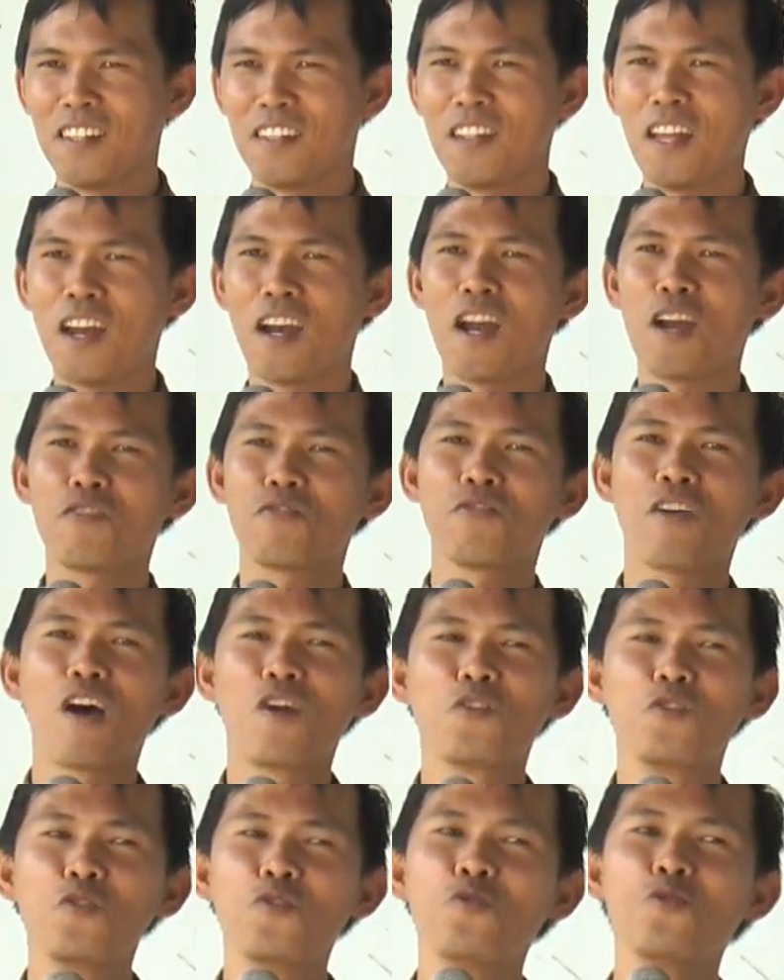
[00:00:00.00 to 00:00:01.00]
There I
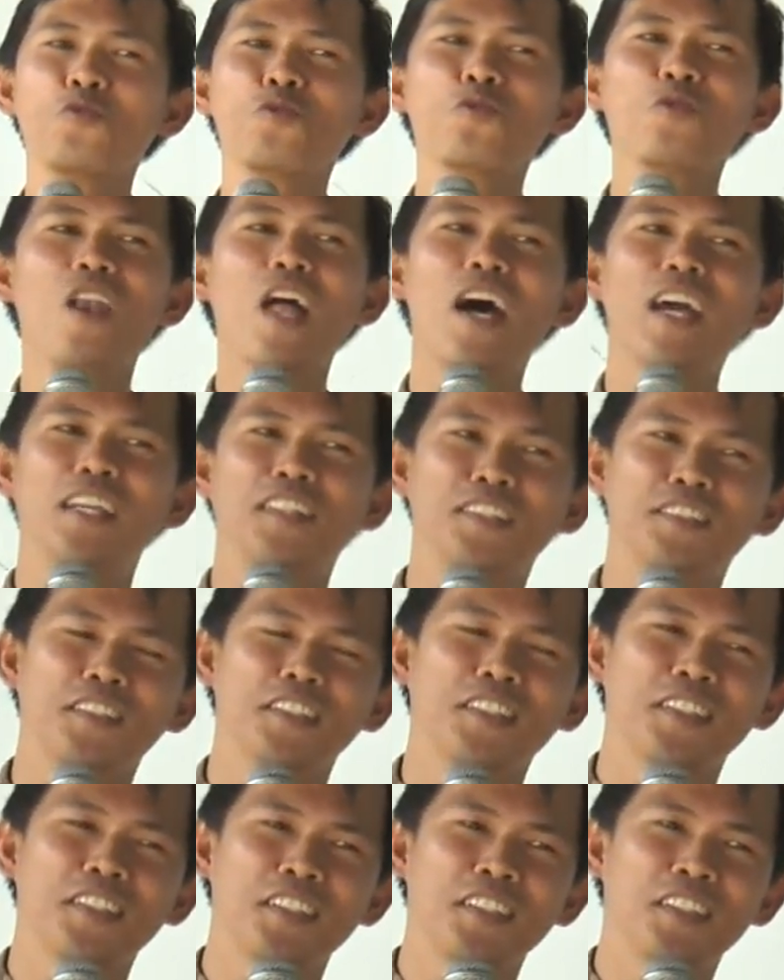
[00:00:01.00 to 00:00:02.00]
found new light
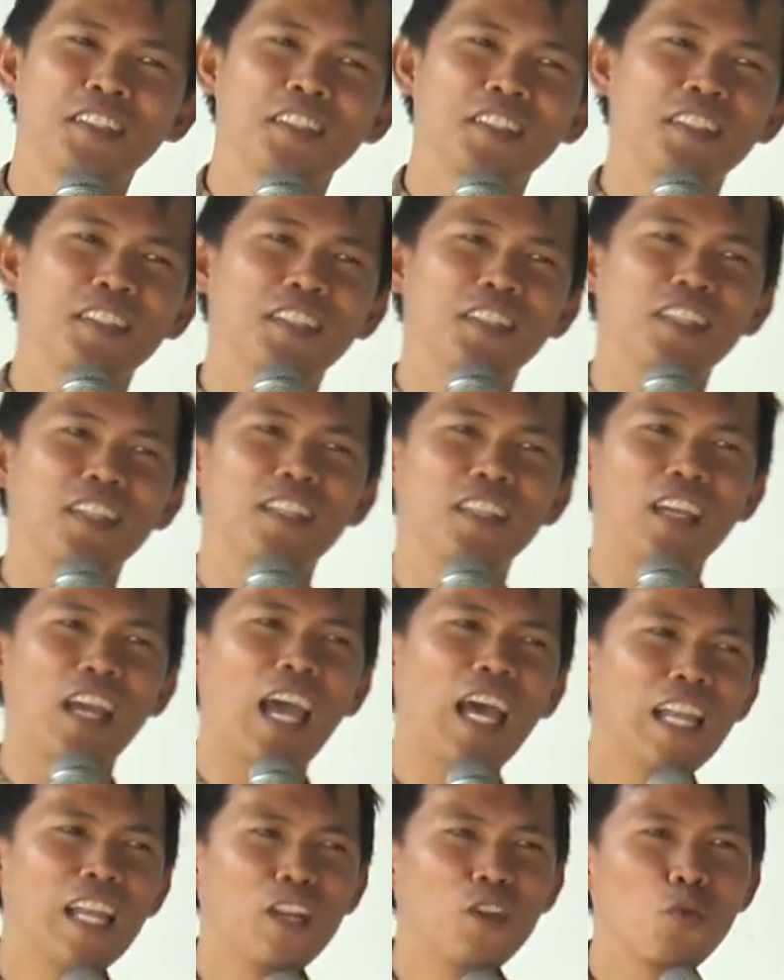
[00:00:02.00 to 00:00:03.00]

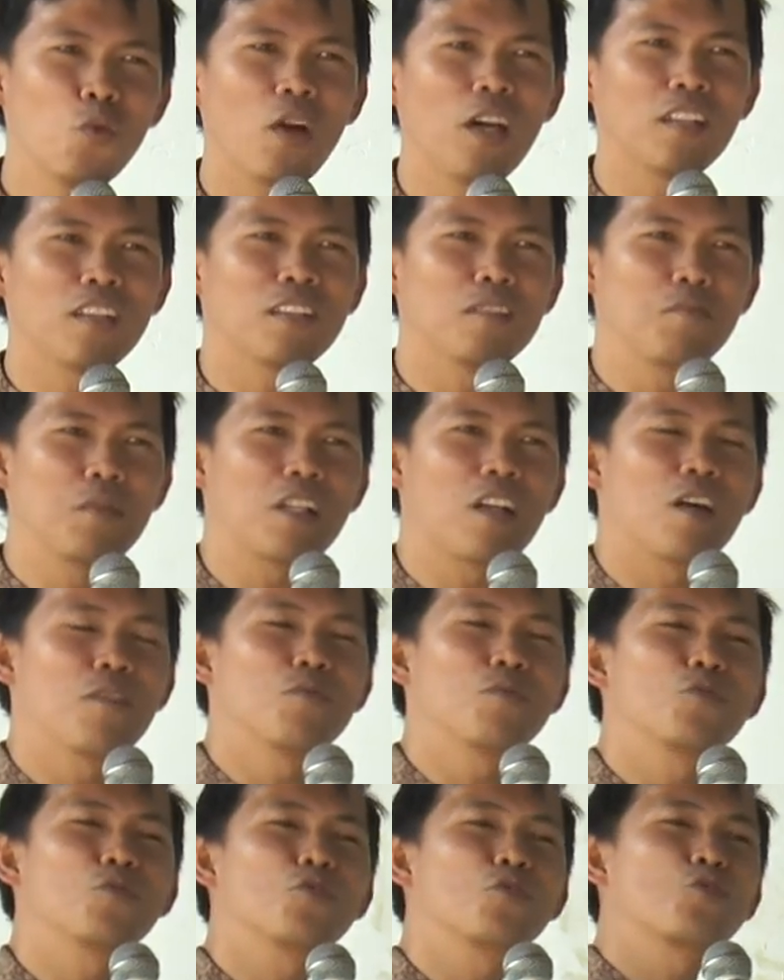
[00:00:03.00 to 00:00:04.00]
Ellen White
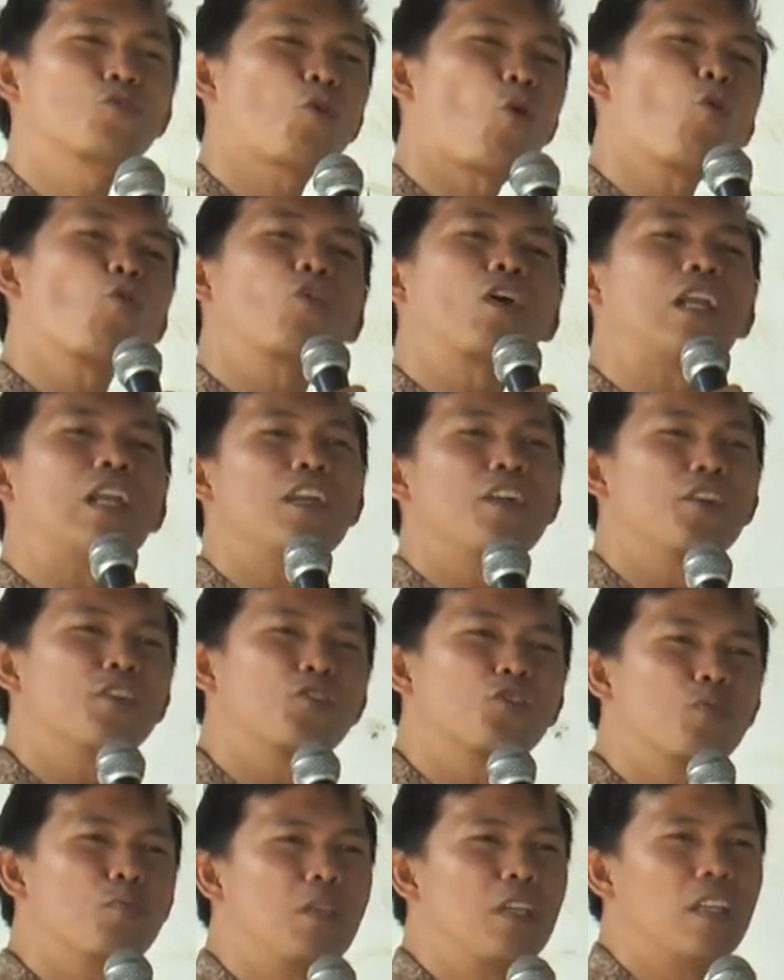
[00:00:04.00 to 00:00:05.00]
become so clear
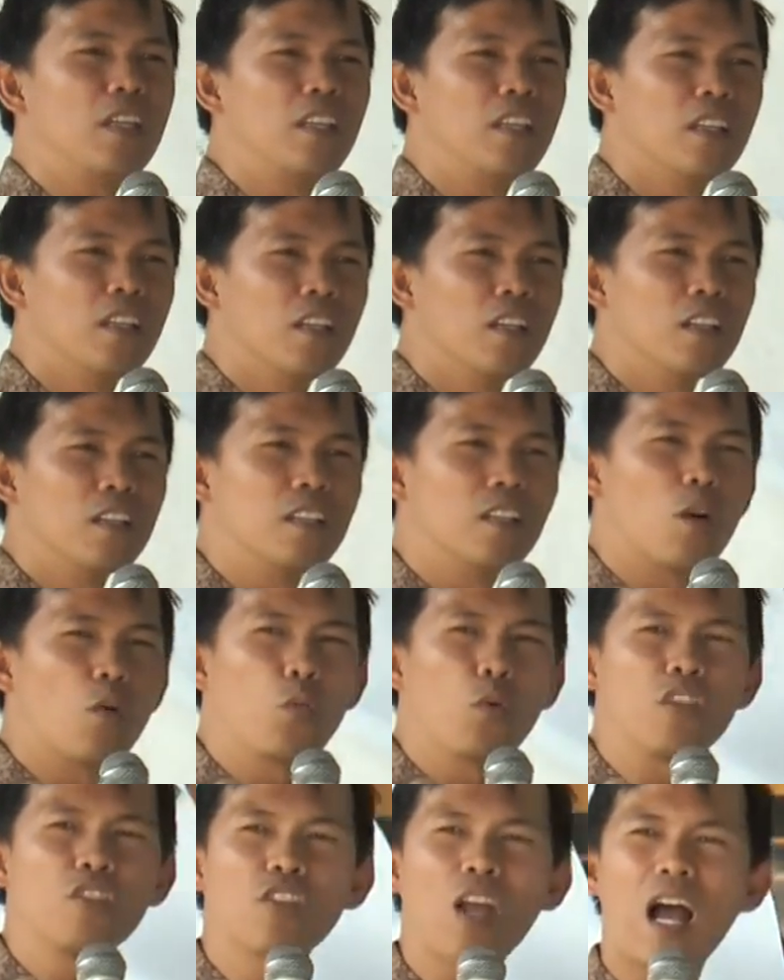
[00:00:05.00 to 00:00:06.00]
to me that
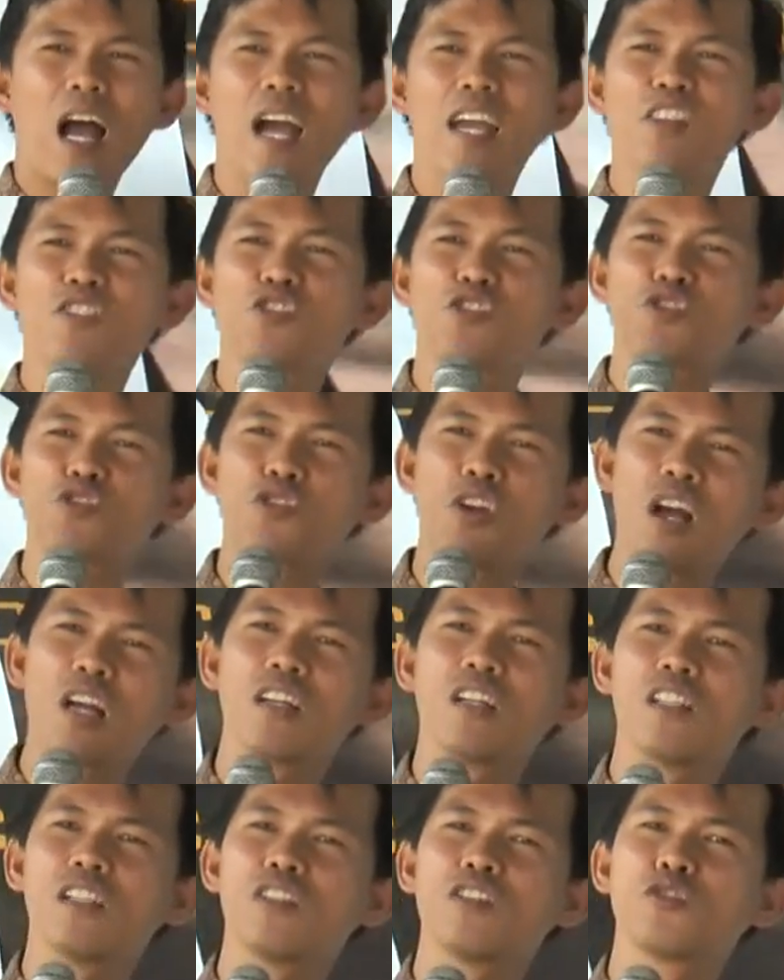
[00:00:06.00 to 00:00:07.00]
which I
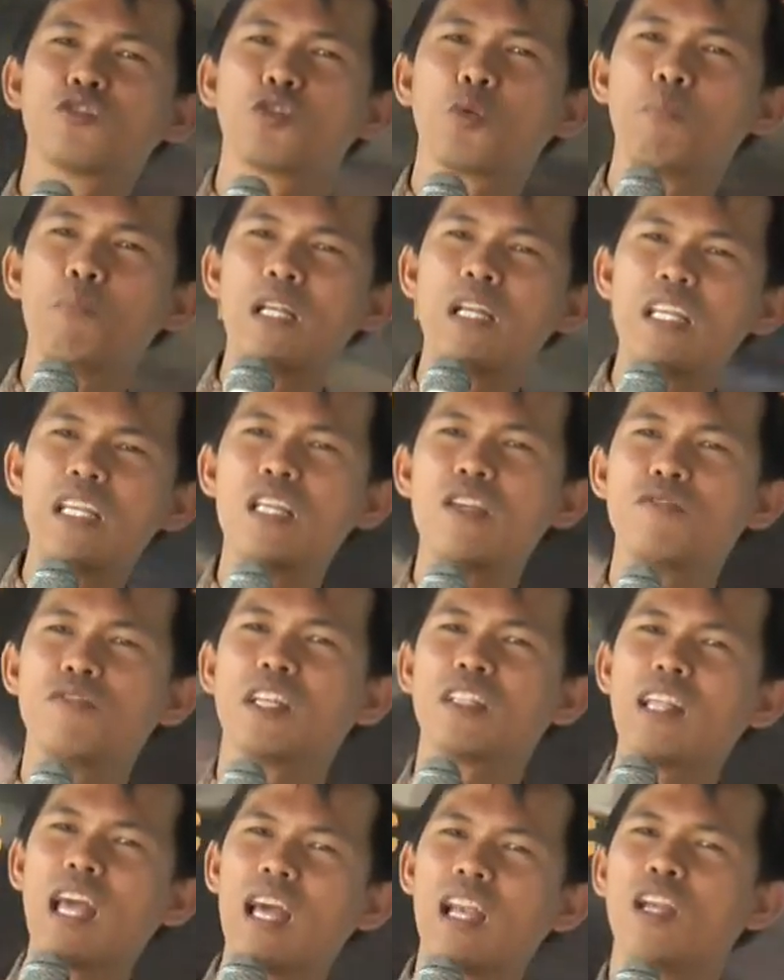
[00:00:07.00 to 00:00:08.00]
struggle to believe
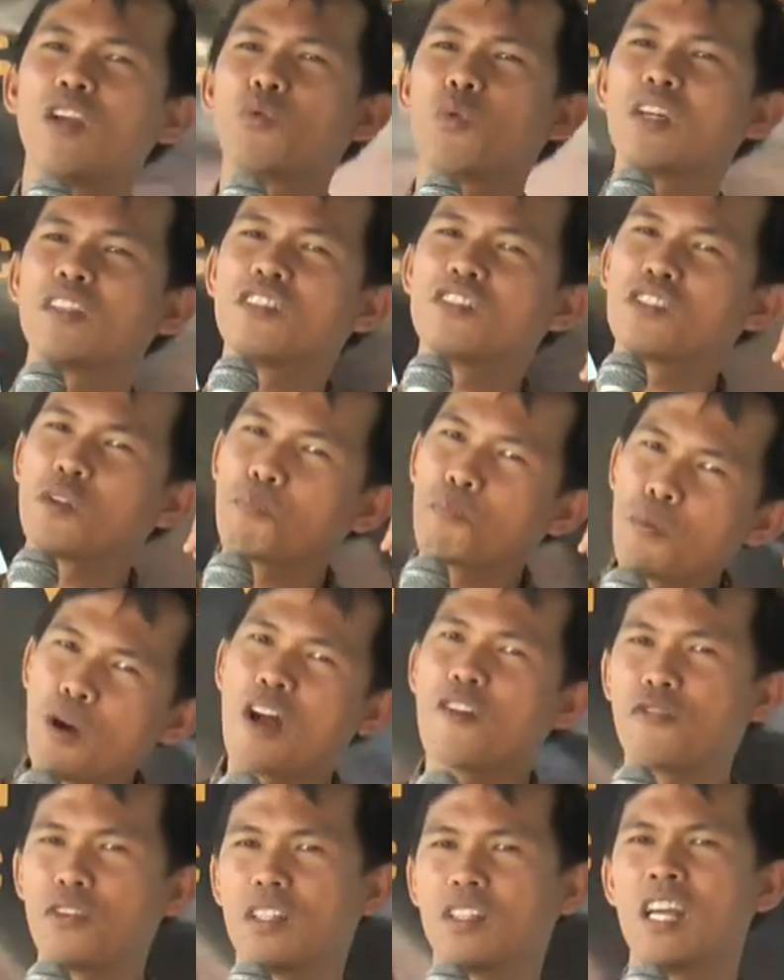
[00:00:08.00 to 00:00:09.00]
that Ellen White is a
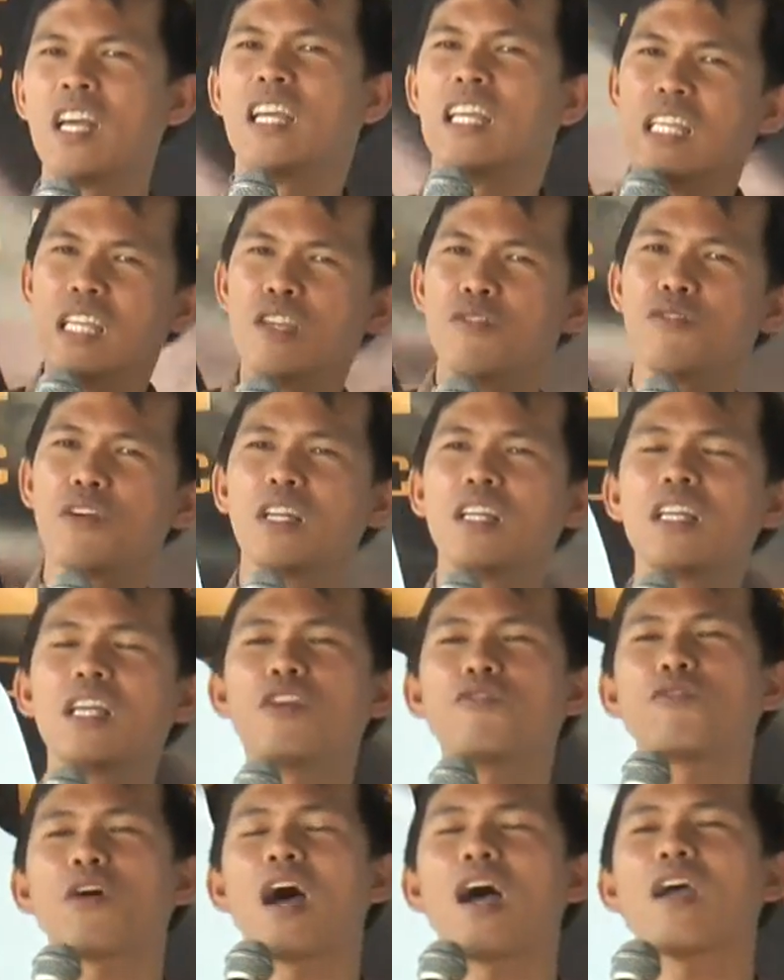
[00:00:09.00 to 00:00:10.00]
prophet, even
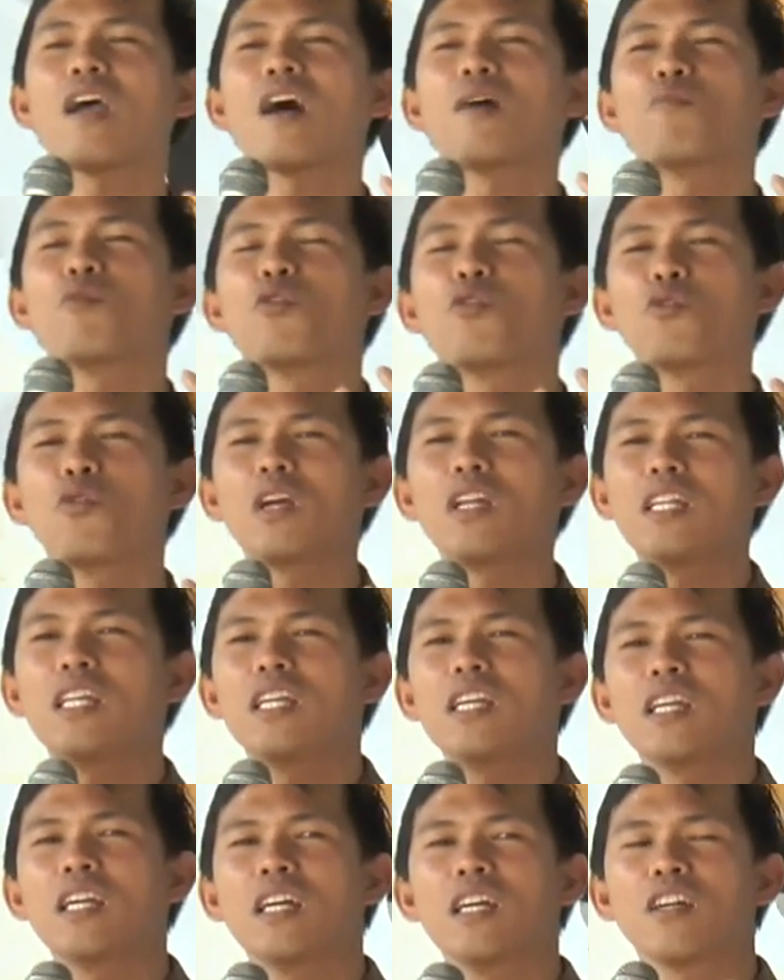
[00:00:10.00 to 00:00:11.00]
if I am
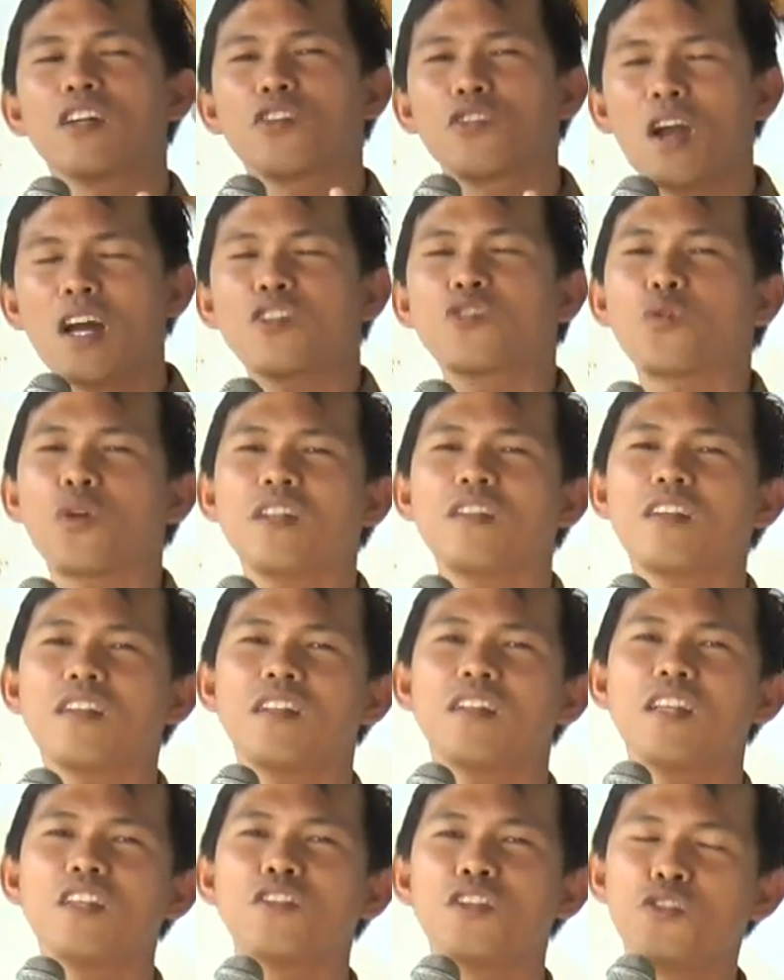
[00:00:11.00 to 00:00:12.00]
already graduated
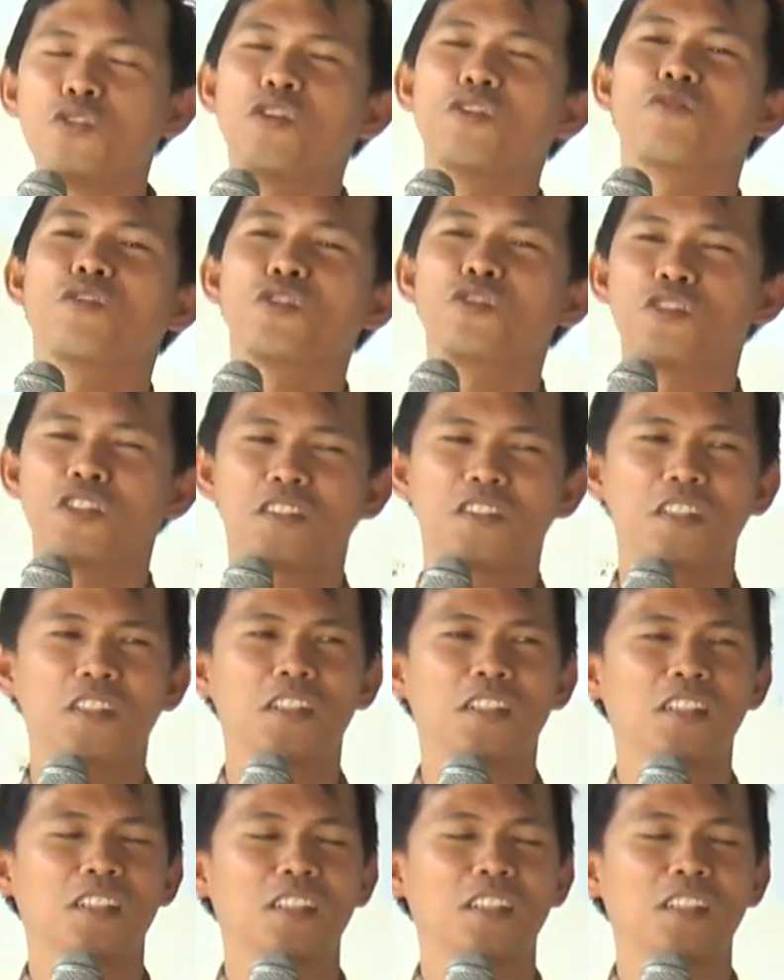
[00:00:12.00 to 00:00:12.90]
in the university.